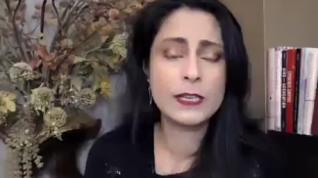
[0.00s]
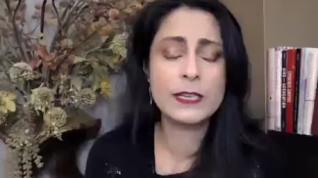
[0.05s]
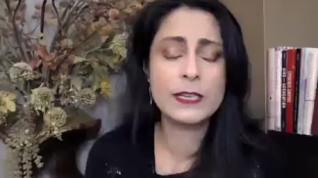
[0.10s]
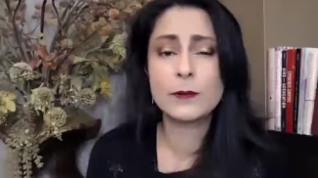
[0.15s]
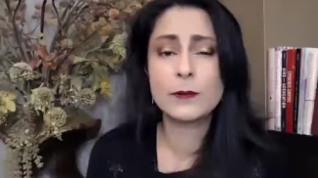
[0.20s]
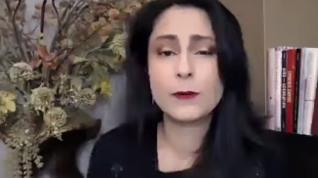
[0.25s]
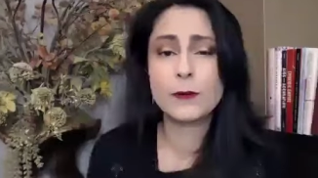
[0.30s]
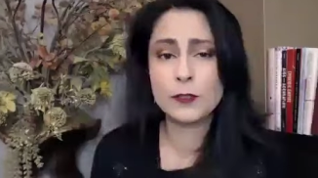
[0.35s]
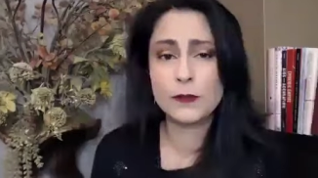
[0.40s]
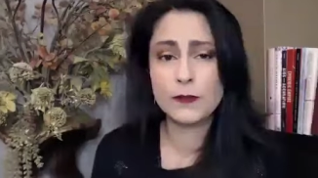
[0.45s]

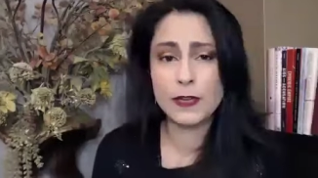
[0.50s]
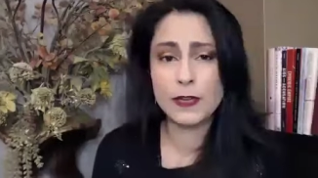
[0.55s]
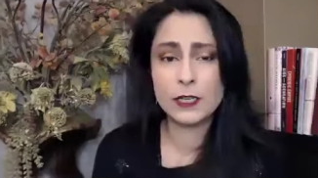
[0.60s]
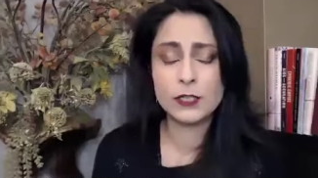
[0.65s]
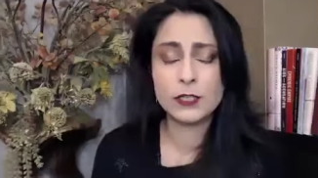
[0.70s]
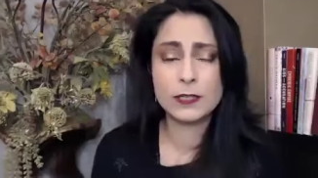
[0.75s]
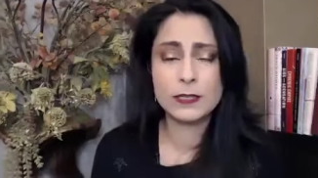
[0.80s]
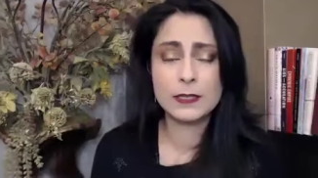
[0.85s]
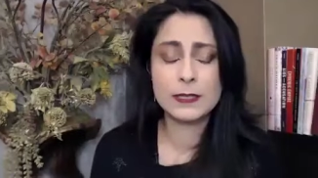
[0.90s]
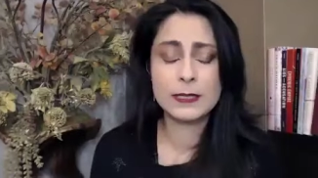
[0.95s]
Indian
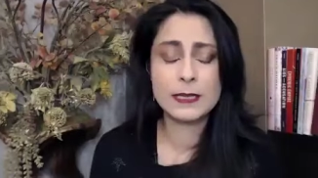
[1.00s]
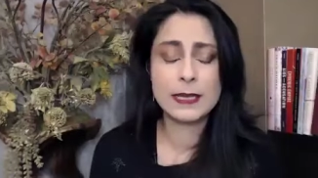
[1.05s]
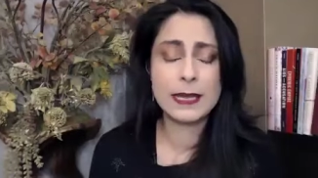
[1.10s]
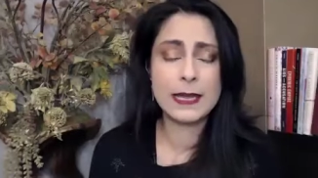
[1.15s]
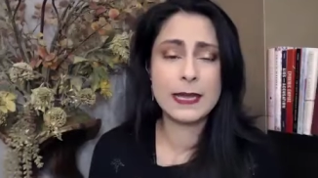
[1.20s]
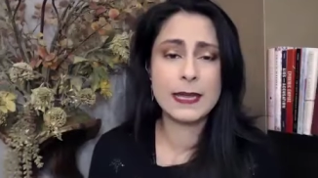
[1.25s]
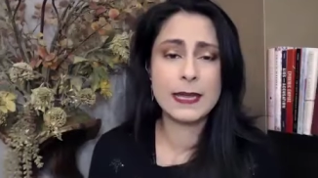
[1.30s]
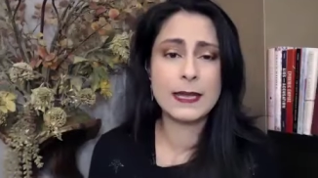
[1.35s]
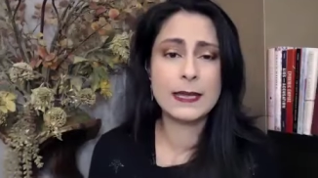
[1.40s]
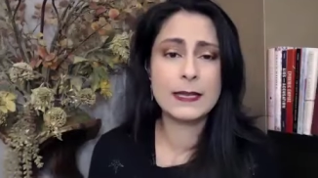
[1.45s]
reservations.
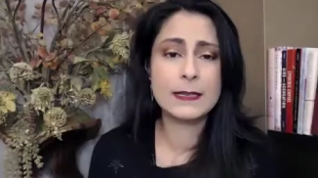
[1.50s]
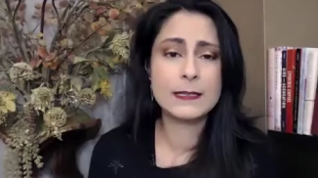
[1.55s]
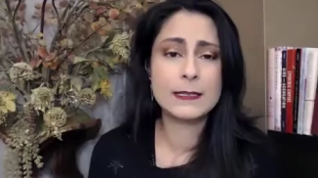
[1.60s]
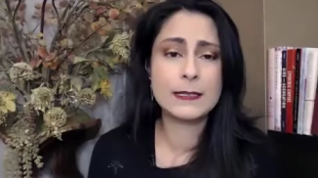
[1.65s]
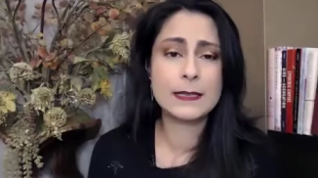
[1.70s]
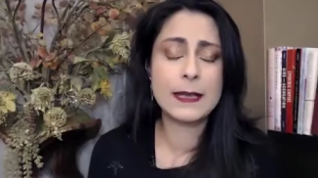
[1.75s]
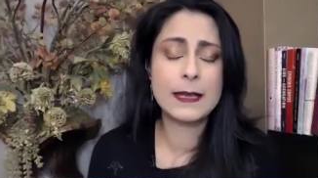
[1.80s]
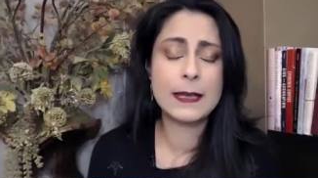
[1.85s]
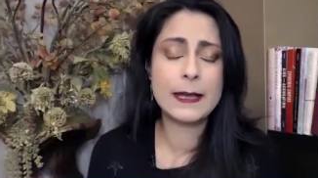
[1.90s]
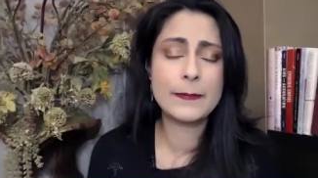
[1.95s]
And,
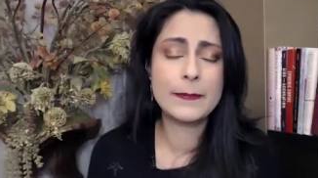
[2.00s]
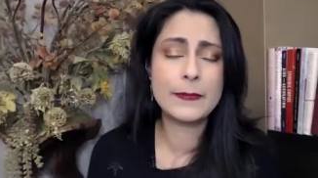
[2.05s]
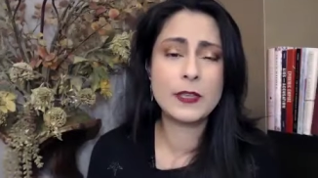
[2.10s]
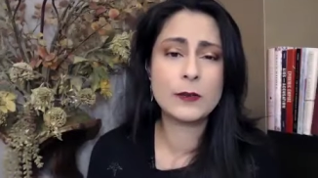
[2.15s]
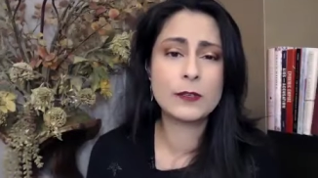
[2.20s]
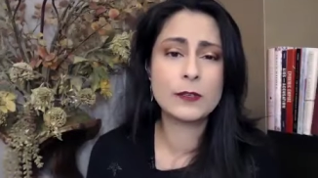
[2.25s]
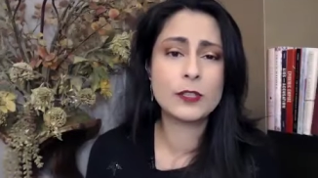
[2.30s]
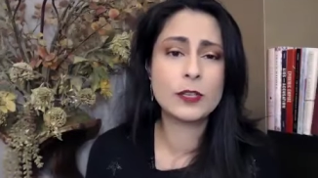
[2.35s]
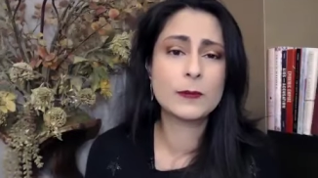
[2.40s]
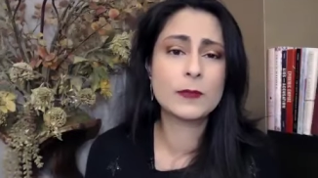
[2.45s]
um, you
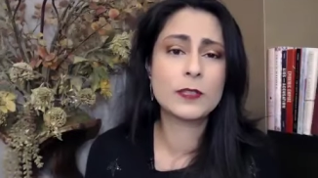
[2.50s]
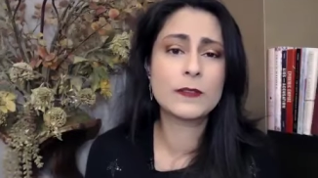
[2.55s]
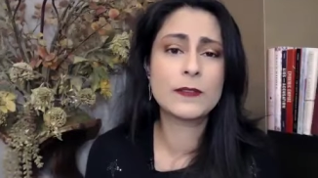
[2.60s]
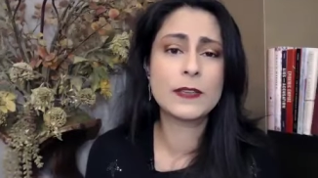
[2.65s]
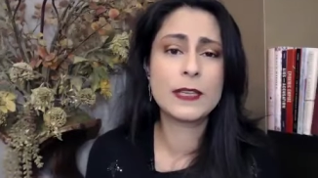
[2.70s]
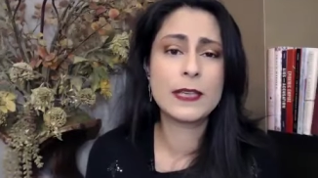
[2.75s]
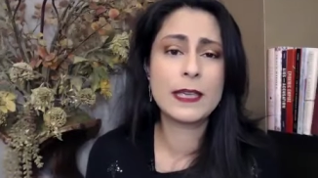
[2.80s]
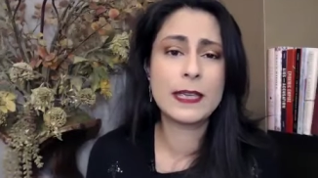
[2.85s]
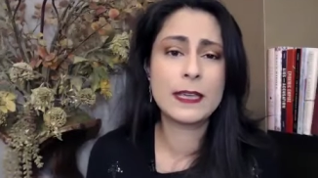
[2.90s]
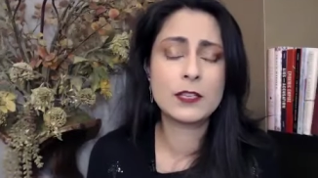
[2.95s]
know, in terms of
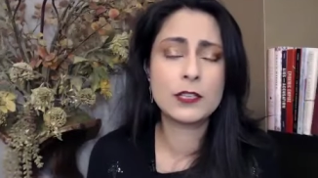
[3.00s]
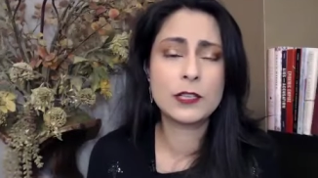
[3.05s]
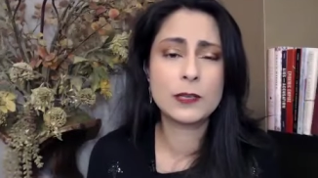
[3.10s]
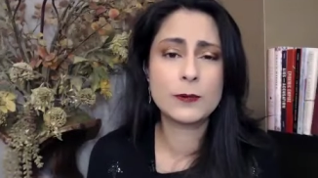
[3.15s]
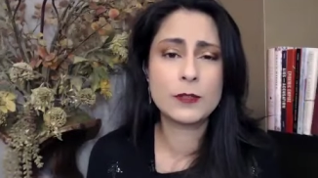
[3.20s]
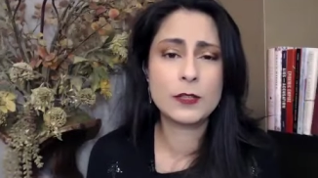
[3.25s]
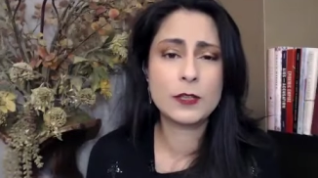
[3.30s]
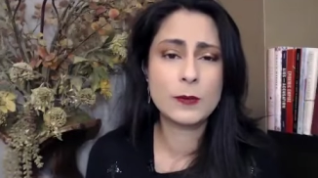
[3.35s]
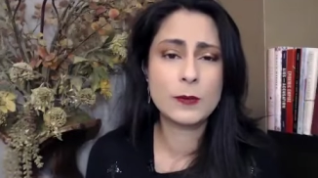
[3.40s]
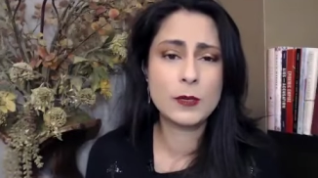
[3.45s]
engaging
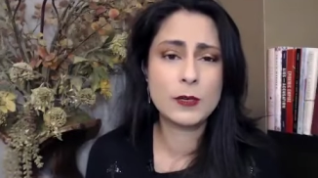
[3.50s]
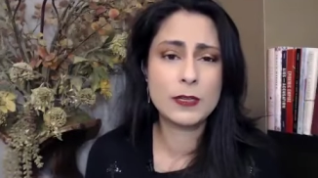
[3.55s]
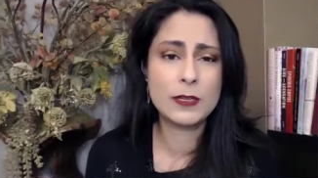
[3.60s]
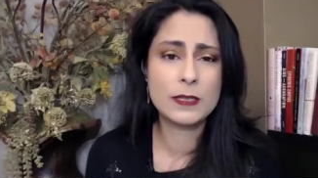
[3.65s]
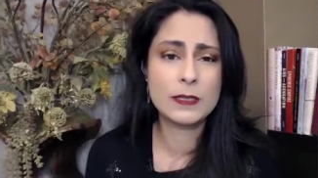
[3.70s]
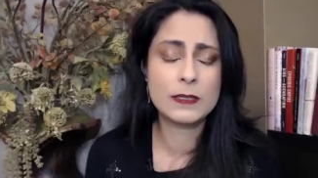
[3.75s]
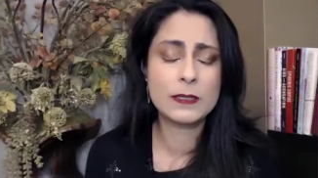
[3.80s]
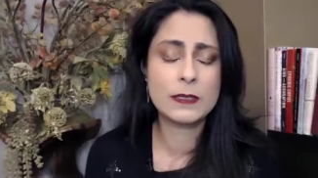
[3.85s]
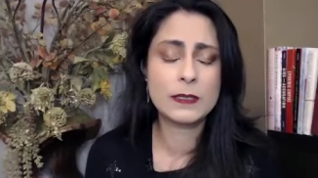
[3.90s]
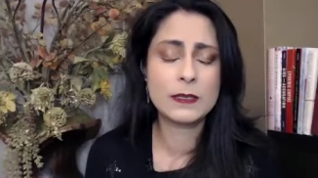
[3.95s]
with
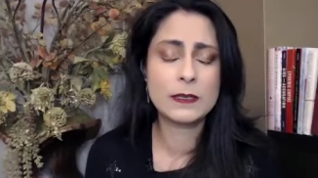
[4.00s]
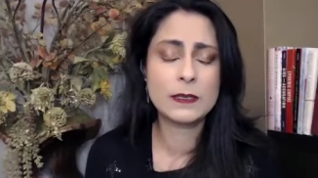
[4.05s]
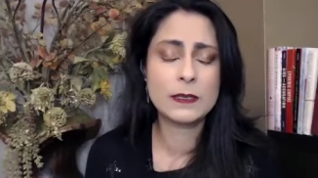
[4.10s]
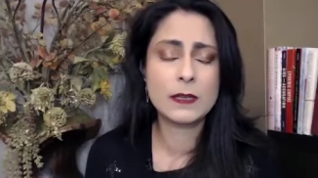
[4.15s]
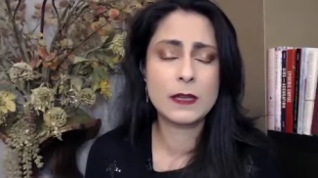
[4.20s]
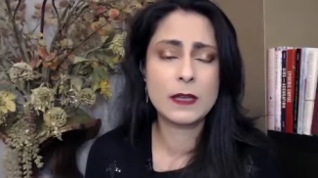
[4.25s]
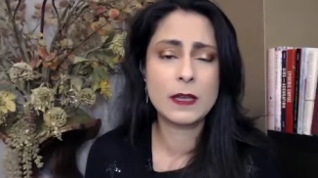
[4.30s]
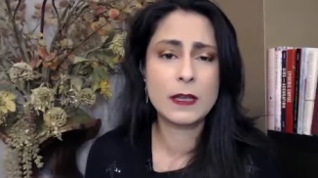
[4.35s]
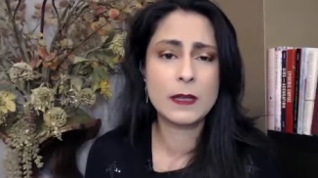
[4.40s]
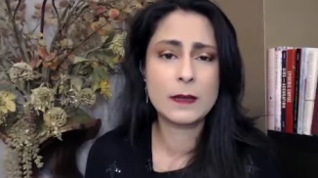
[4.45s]
communities and,
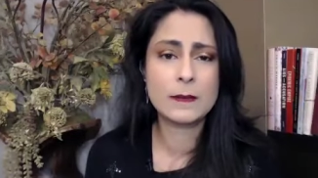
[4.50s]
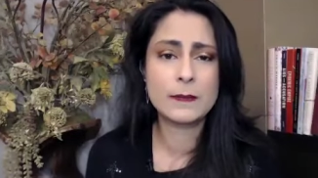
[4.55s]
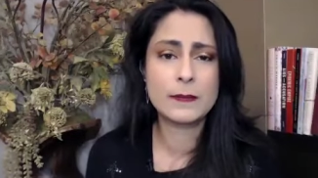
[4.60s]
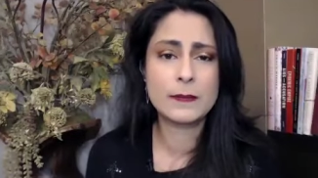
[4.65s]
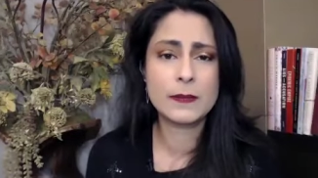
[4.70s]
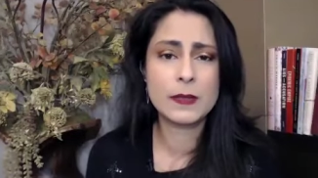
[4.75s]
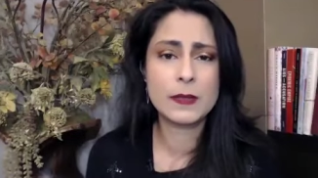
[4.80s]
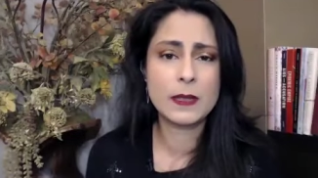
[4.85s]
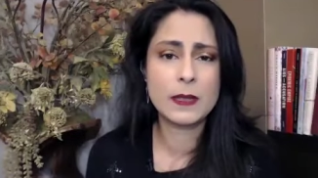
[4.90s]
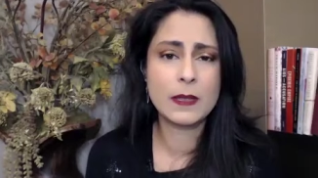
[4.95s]

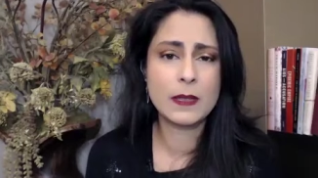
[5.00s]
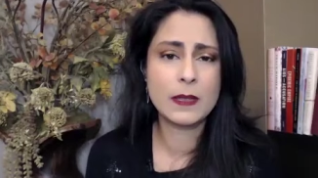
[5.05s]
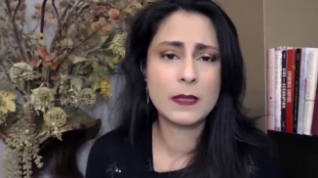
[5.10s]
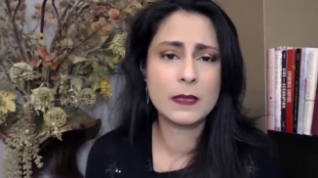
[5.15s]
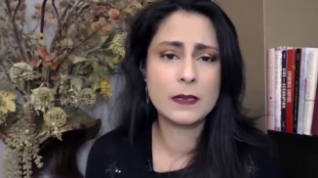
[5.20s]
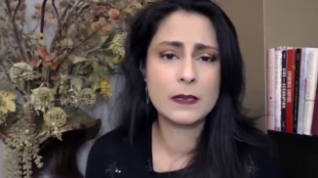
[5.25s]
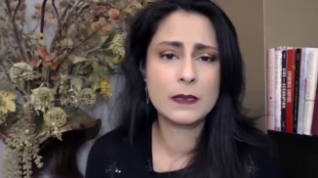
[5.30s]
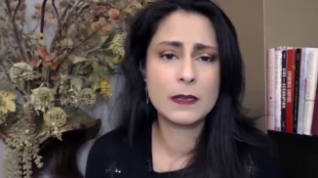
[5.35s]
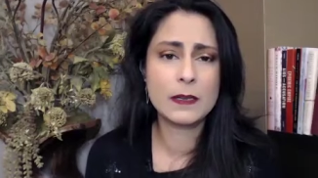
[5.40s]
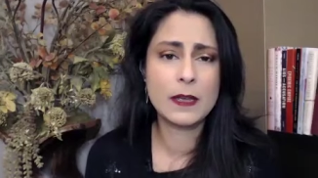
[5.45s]
um,
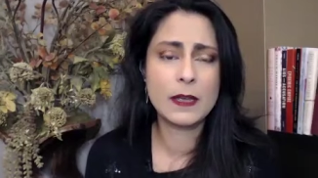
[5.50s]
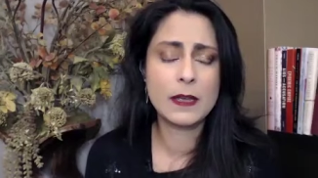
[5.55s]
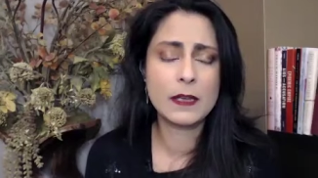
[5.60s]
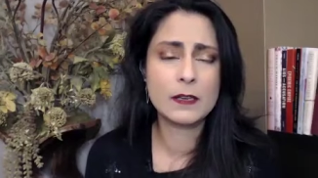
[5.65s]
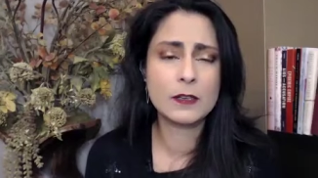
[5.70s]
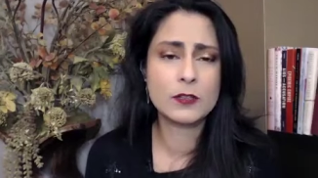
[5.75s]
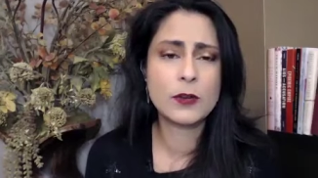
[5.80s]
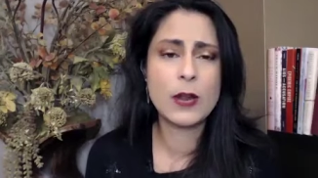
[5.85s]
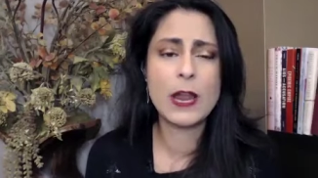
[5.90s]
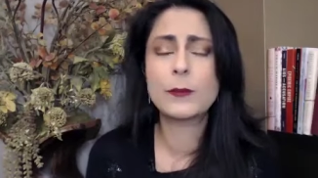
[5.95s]
and
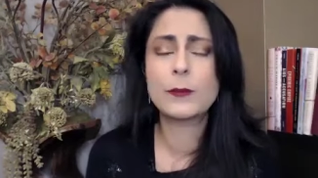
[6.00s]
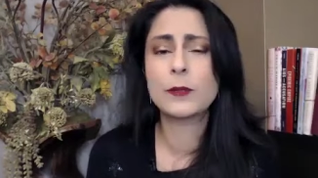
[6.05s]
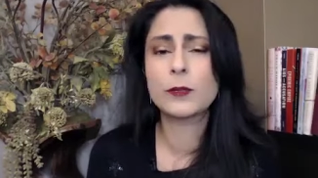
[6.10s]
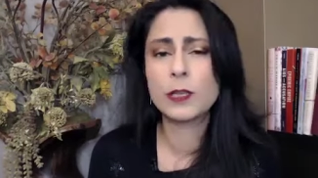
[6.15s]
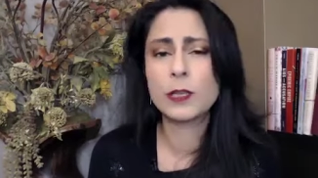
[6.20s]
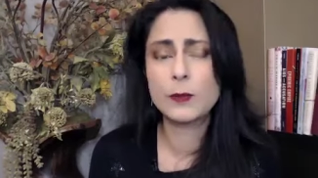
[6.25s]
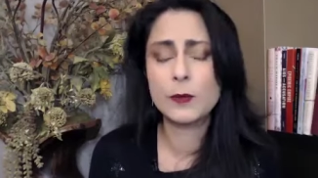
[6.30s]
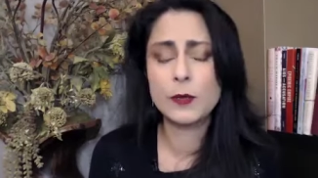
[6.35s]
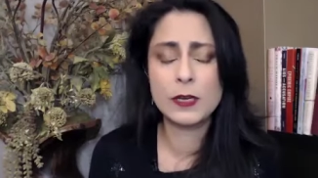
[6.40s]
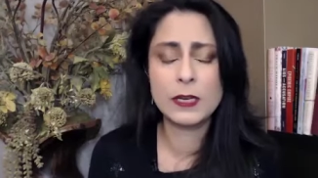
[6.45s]
uh, tribal
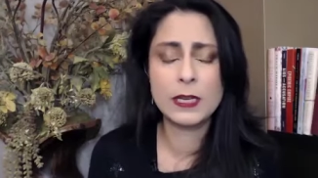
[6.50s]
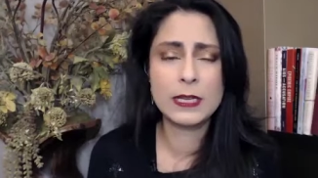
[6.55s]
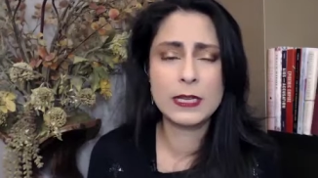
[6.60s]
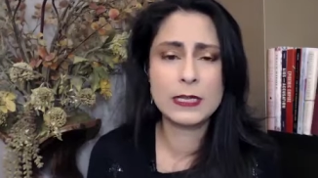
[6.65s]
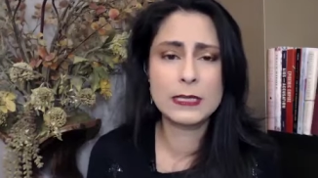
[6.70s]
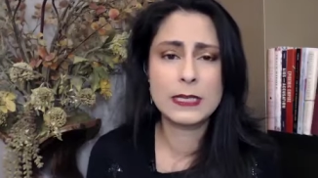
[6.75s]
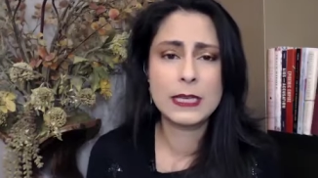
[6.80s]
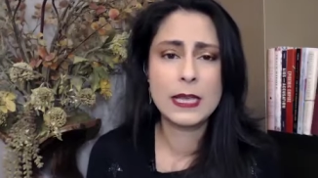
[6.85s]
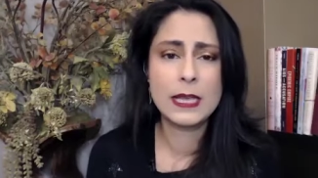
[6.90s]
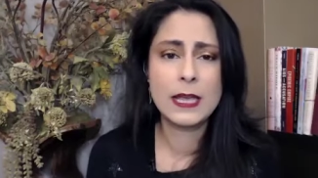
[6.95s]

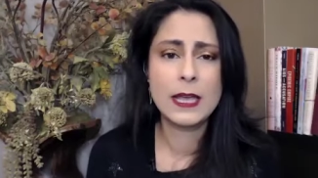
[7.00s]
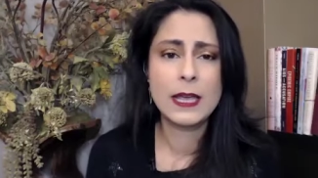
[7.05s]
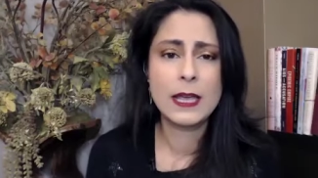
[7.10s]
communities,